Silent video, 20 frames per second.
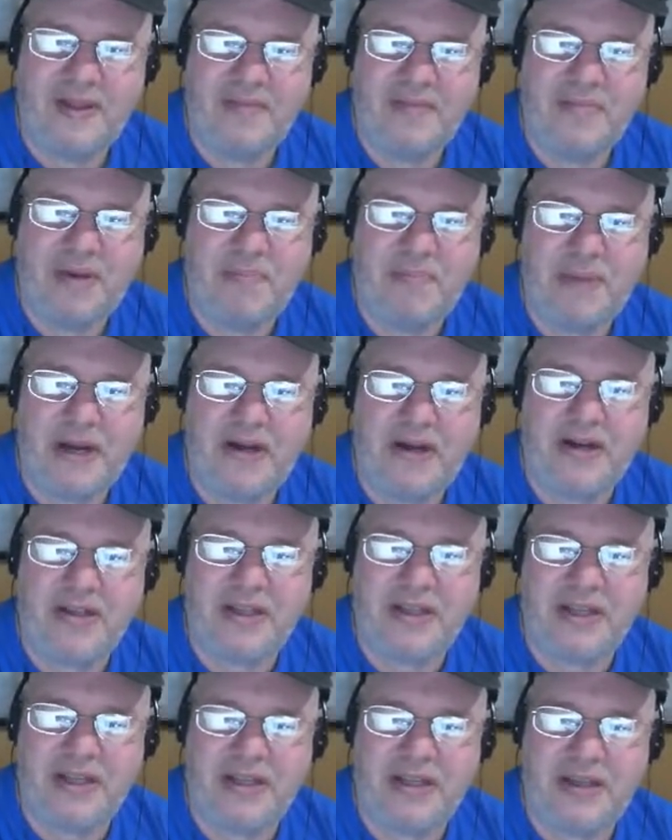
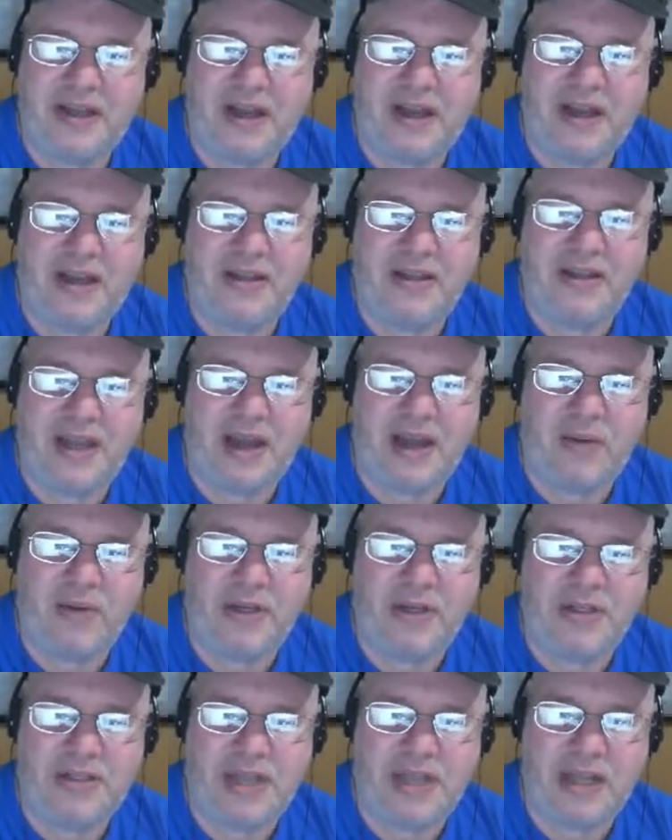Apparently,
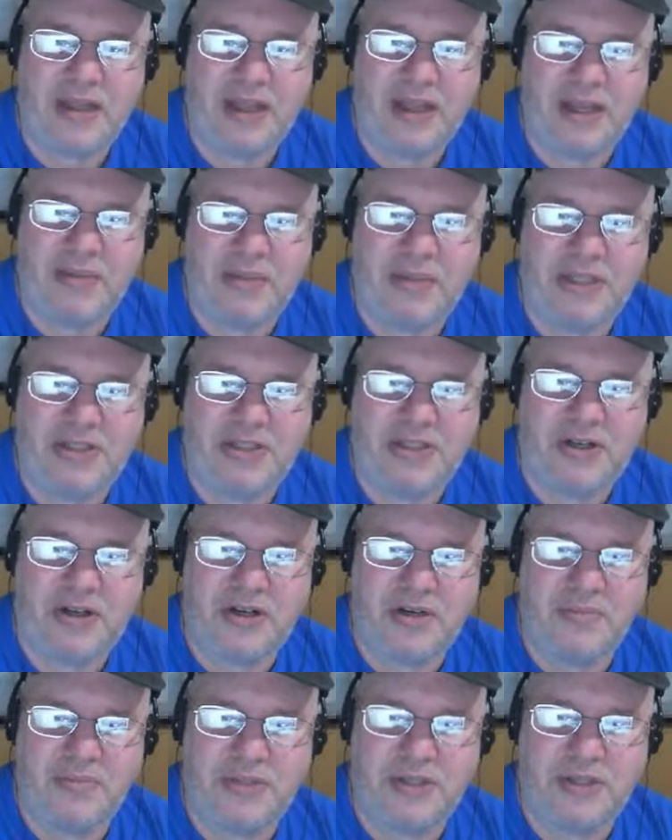when you say layman's
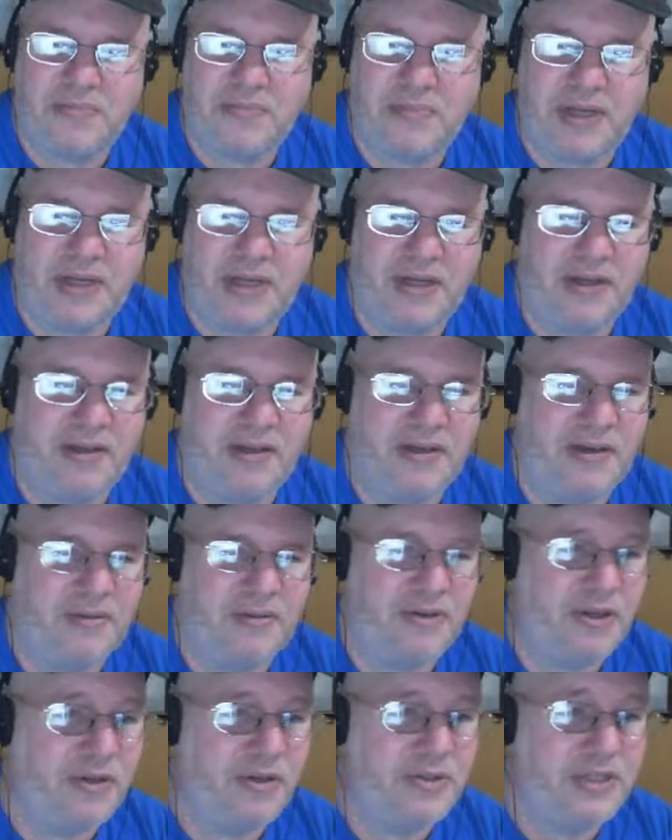terms, you're
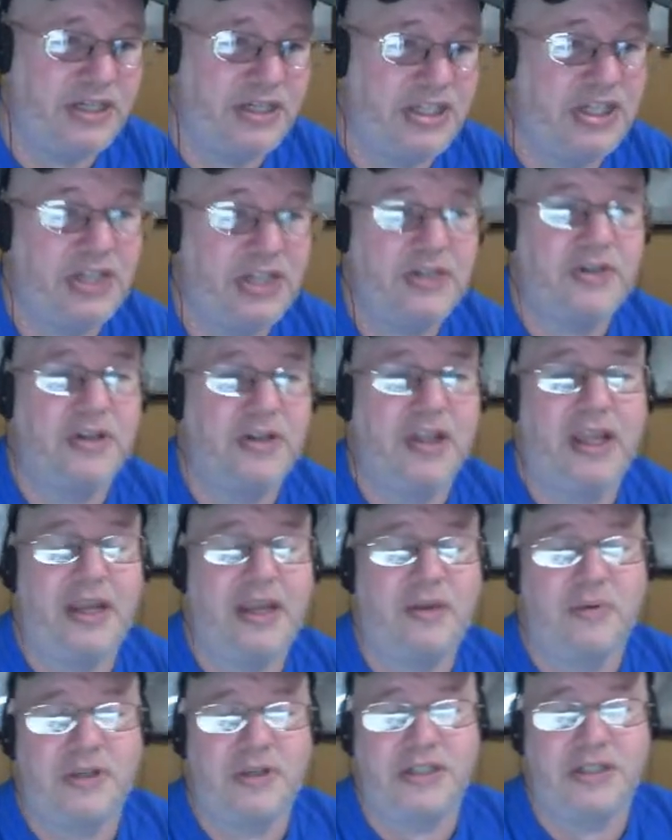using gendered
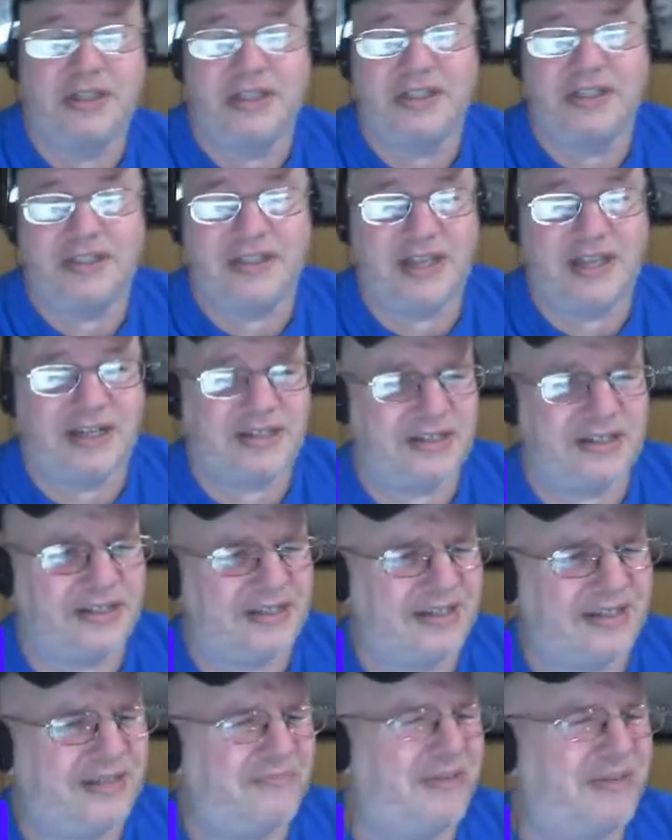language and it's
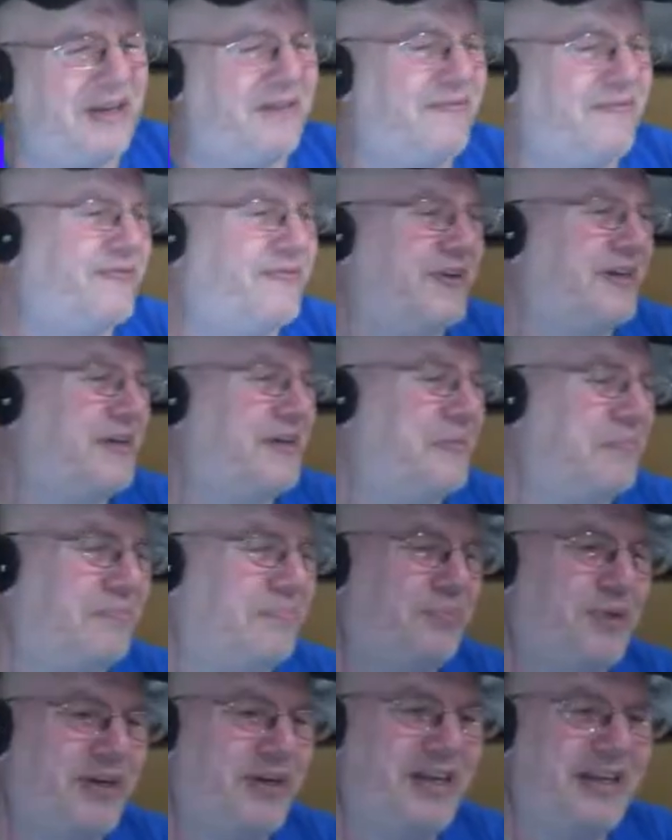sexist. Give me a freaking
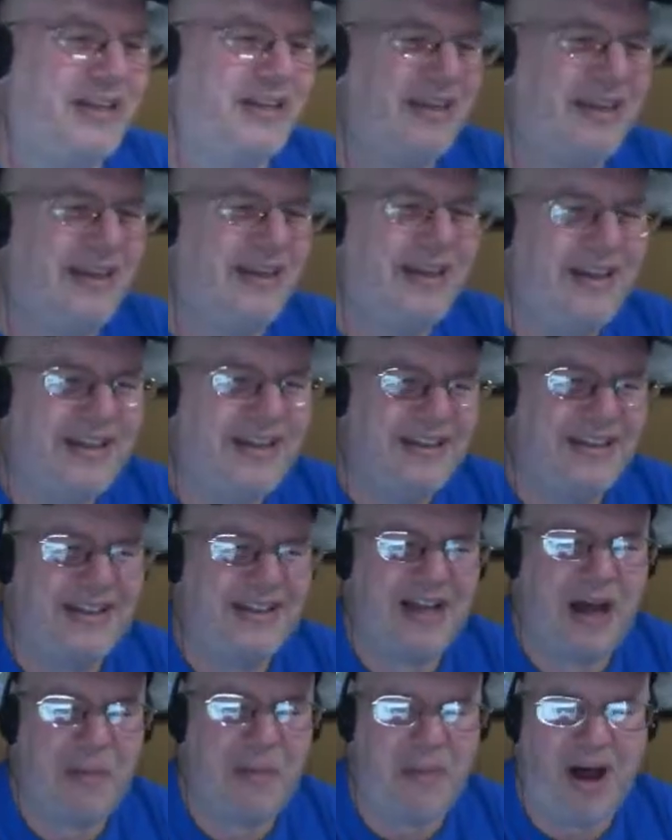break.
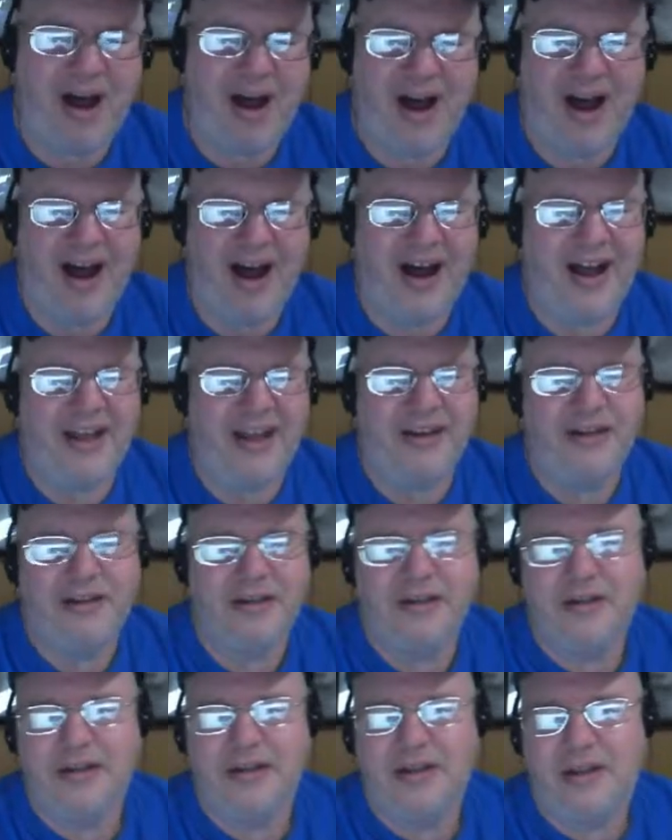Come on.
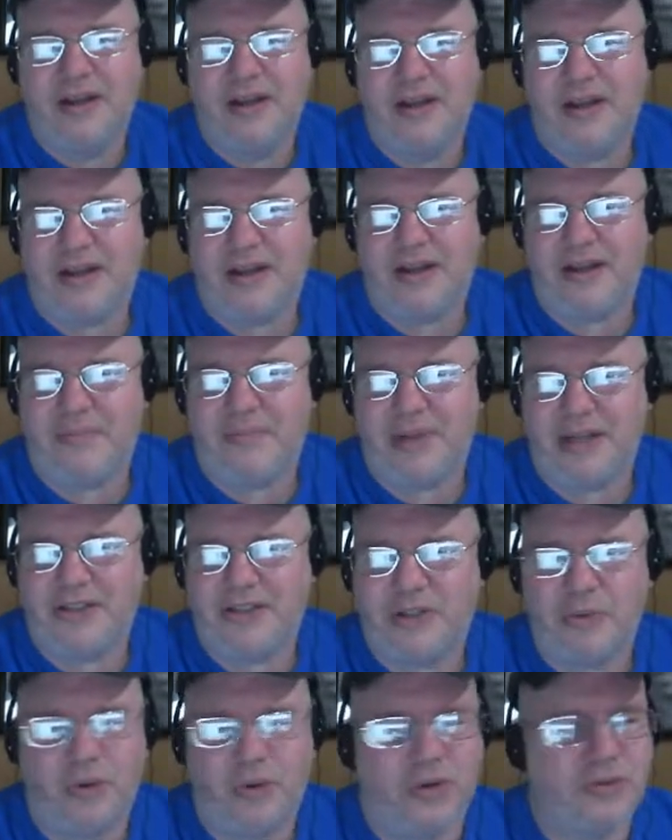Am I
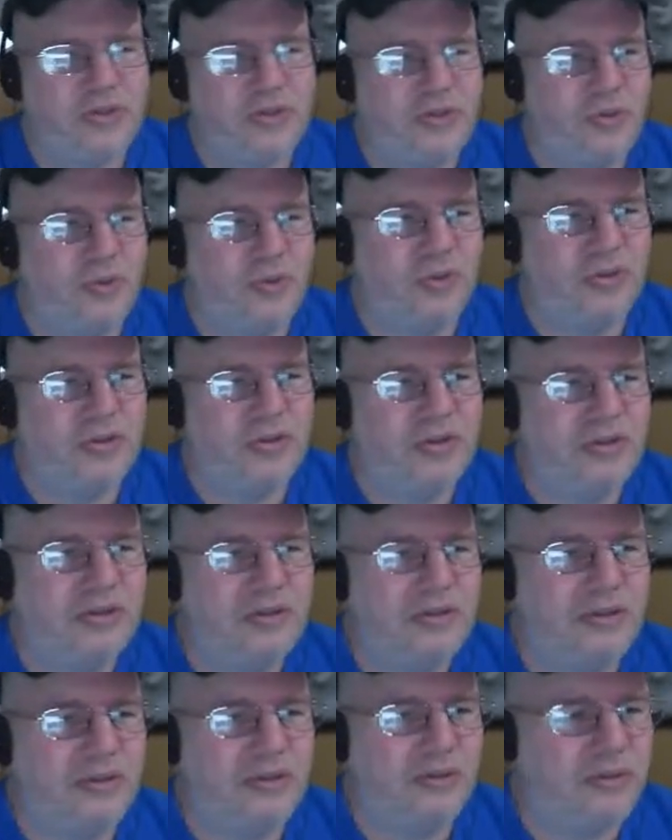too old school
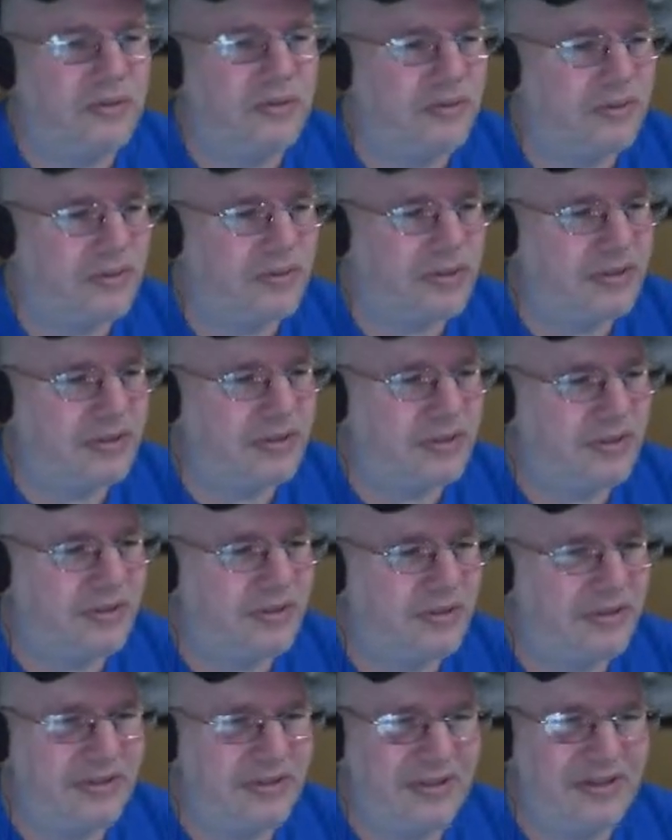to
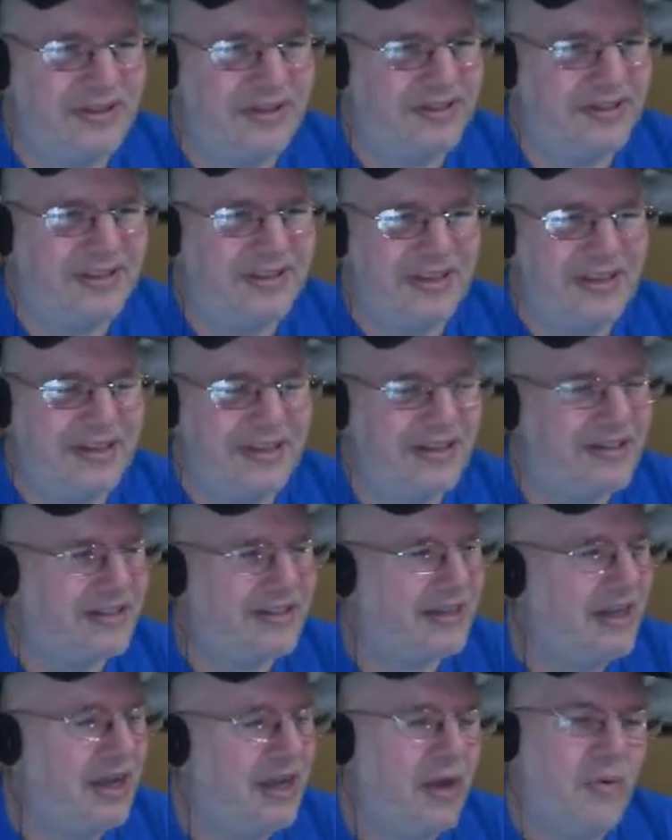
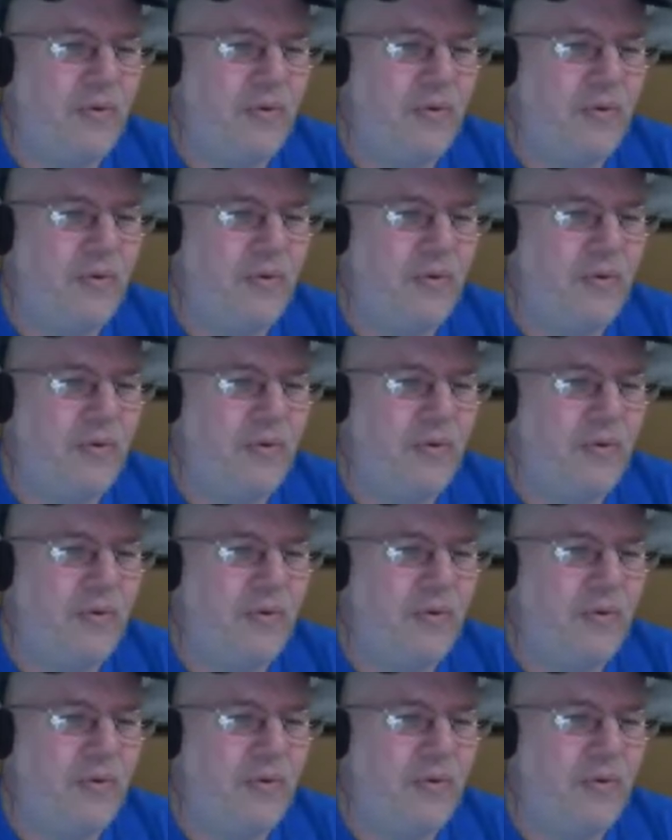it?